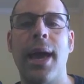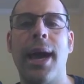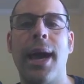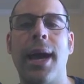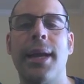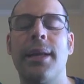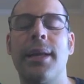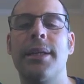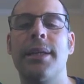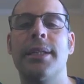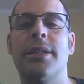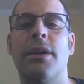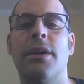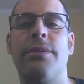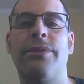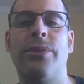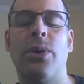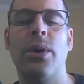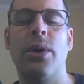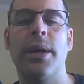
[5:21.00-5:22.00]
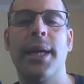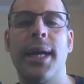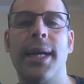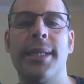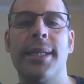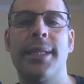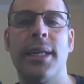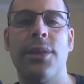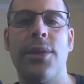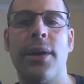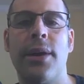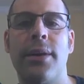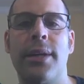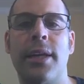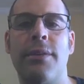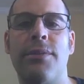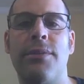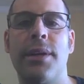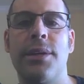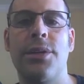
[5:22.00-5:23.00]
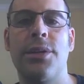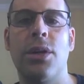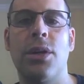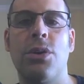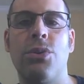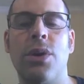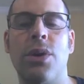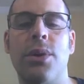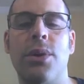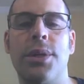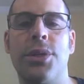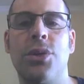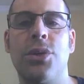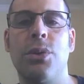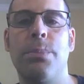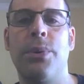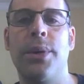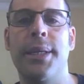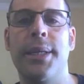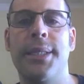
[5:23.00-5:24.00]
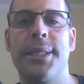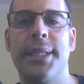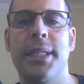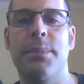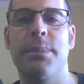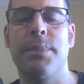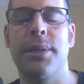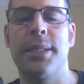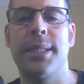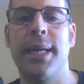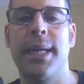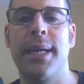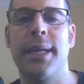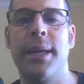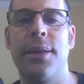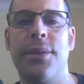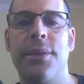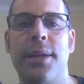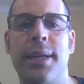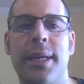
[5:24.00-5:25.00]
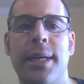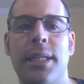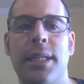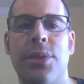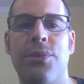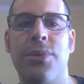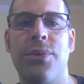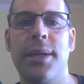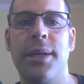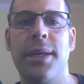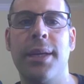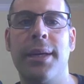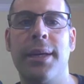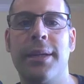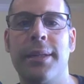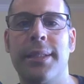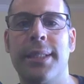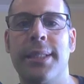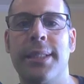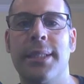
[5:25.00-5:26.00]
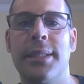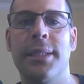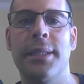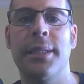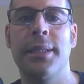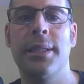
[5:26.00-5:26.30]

Analysts are forecasting their dividend to grow to 2.6% in the next 3 years.